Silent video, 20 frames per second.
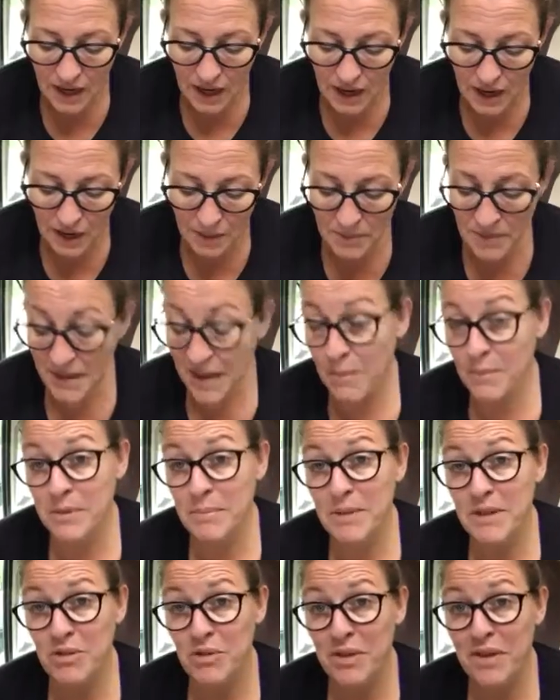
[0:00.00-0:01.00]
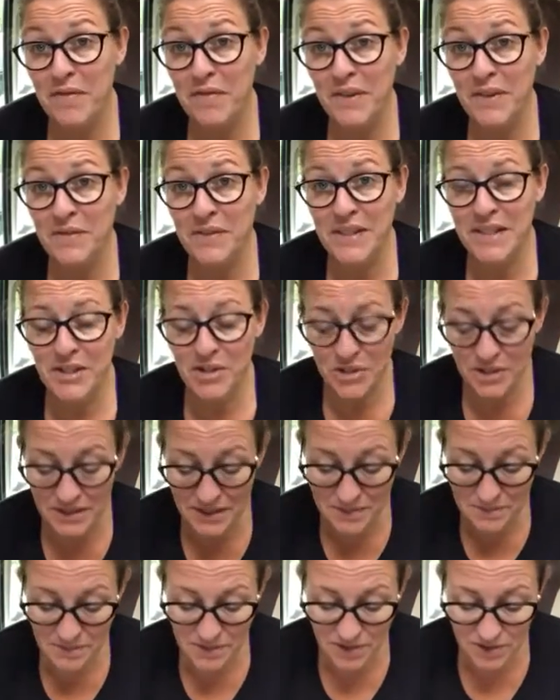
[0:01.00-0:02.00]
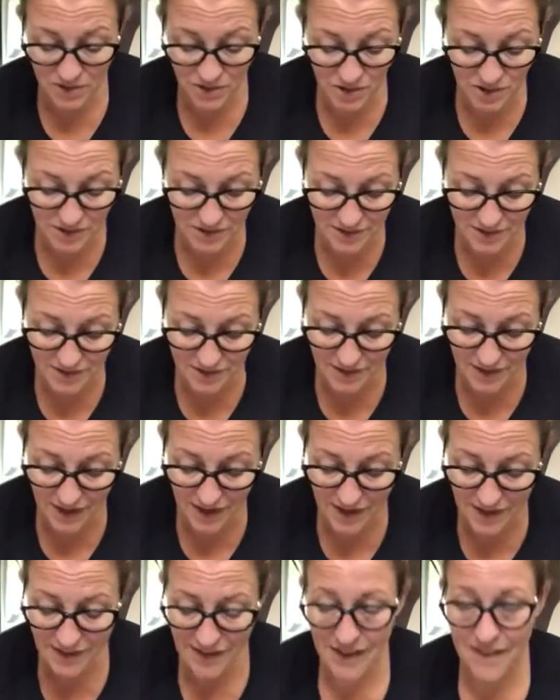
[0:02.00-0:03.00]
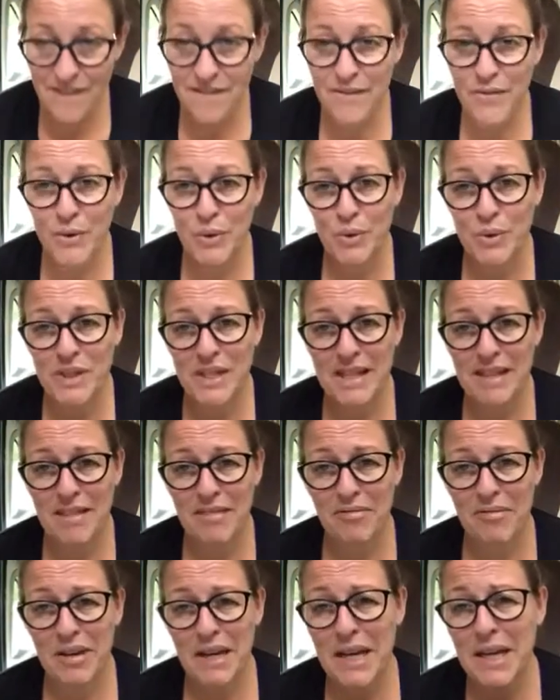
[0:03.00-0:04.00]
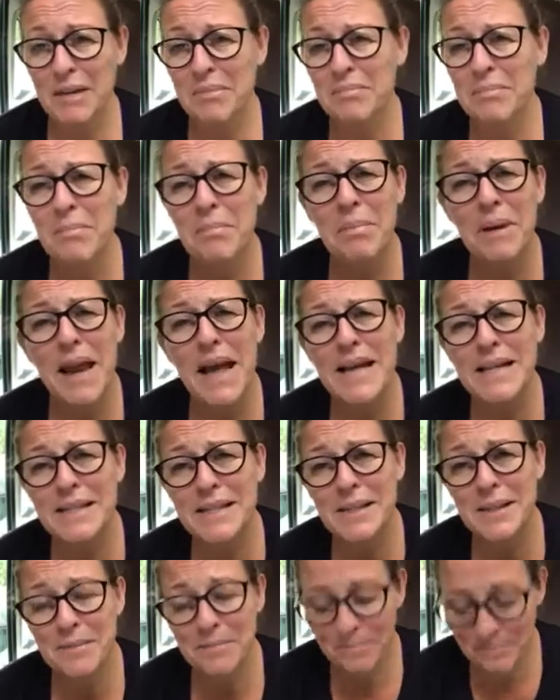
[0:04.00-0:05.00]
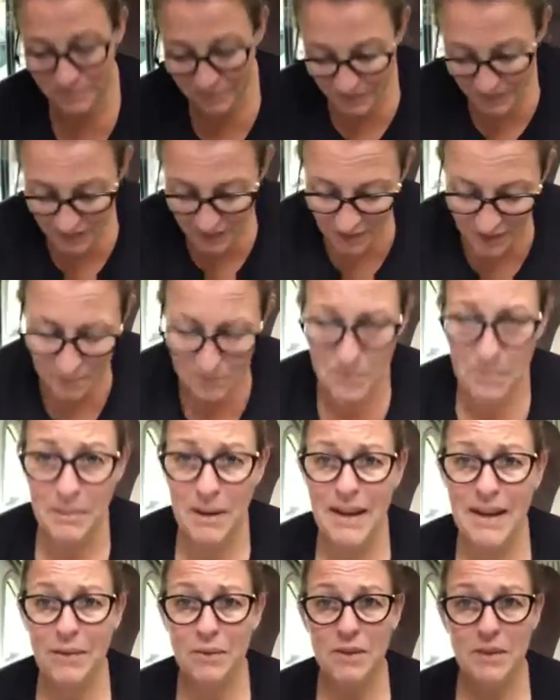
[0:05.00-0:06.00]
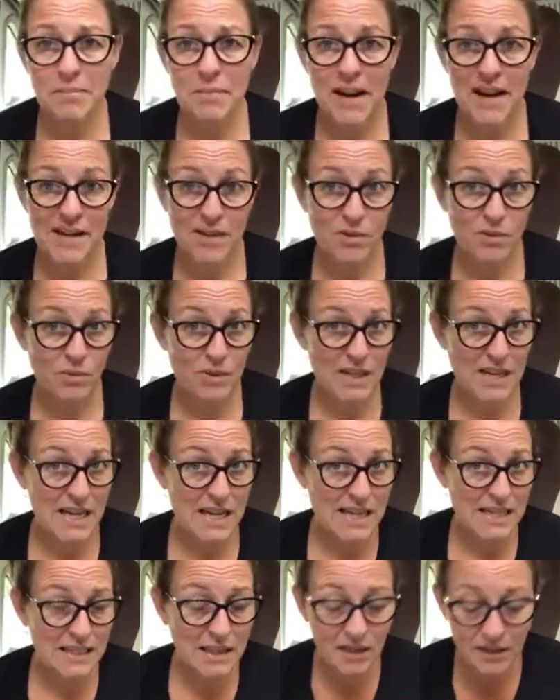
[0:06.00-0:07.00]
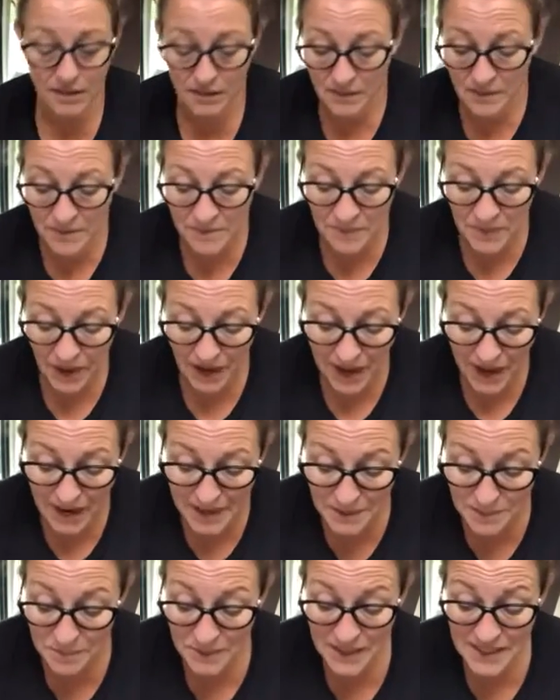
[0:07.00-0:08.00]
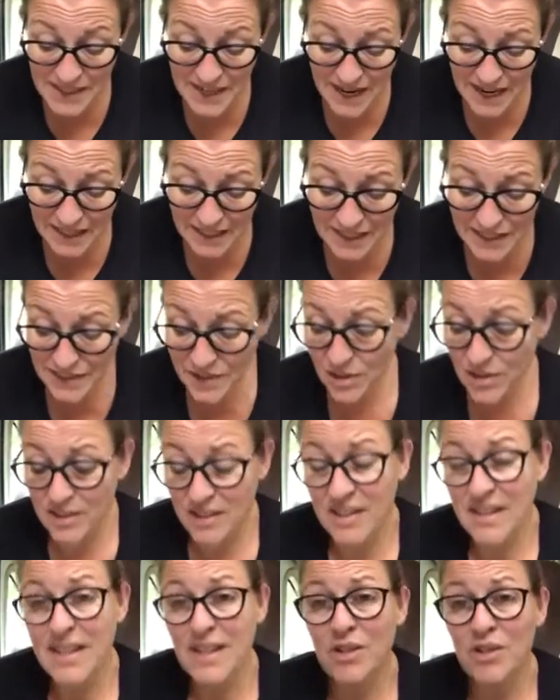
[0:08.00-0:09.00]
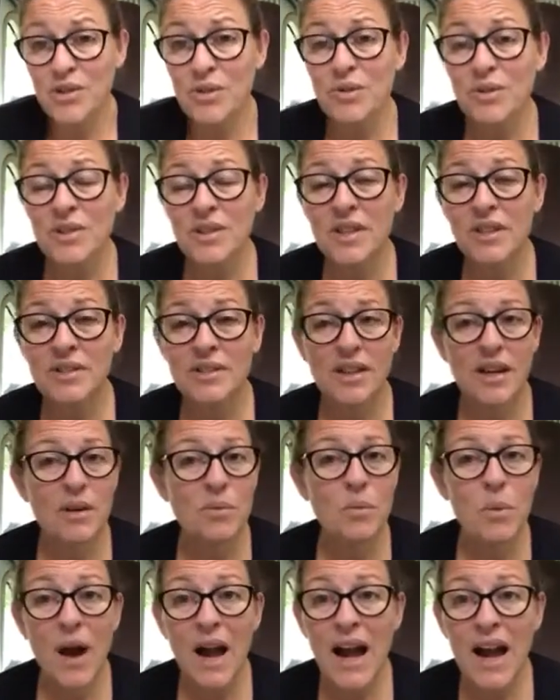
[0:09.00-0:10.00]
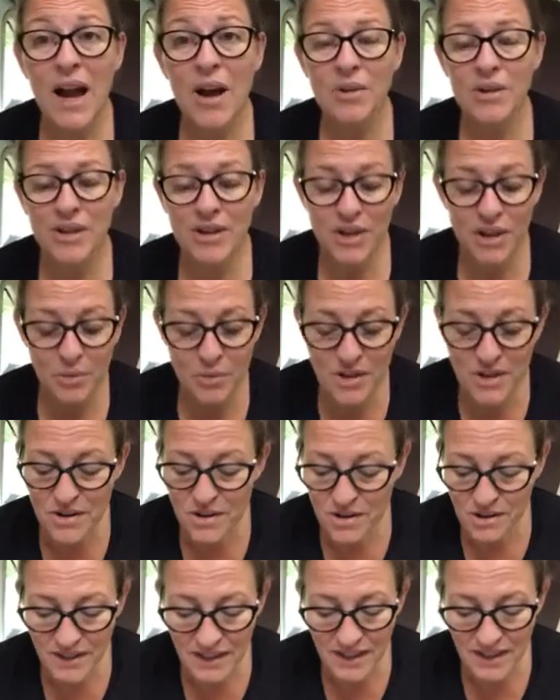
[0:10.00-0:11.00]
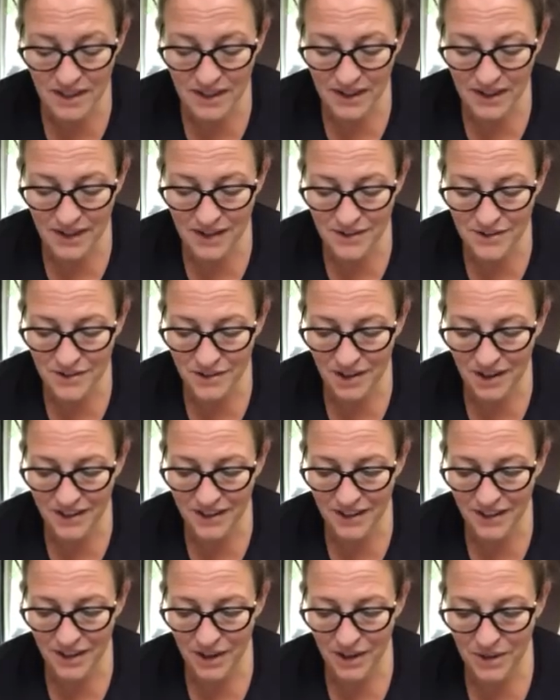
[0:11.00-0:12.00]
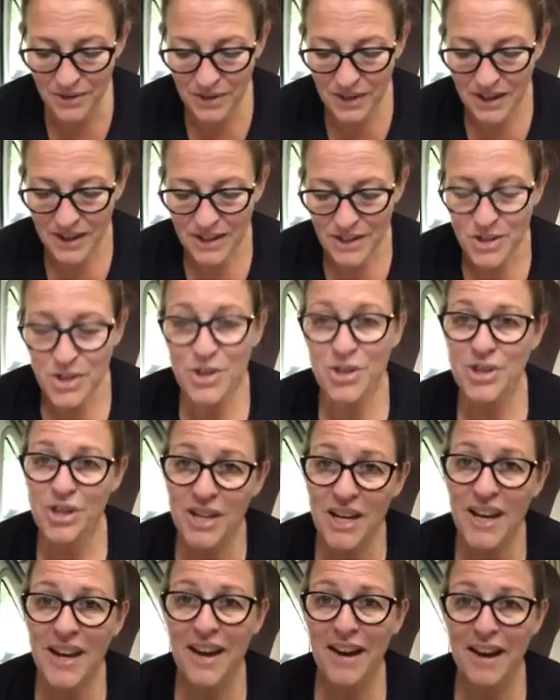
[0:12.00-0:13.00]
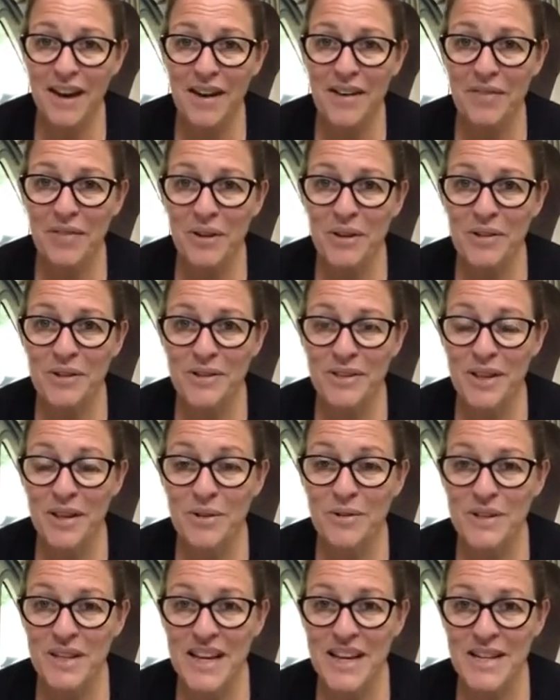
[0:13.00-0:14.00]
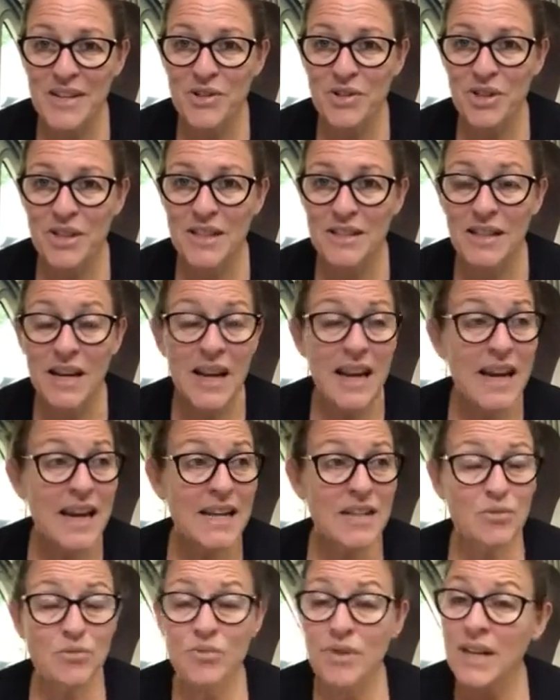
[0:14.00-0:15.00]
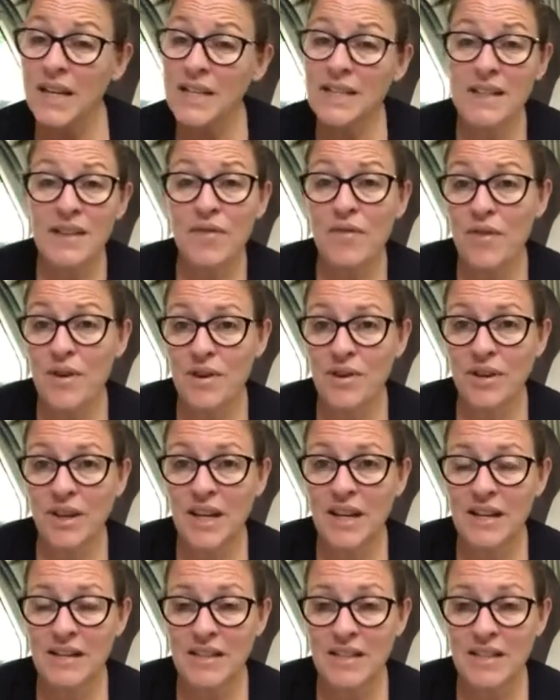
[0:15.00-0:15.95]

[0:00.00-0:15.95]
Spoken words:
And that was measuring at 50 inches in March, and today they're 43. Bless them. My little spaniel's ears. And my neck has lost an inch also. So wow, you know, when you look at it and you kind of go, shit, I've lost those inches. It's really different looking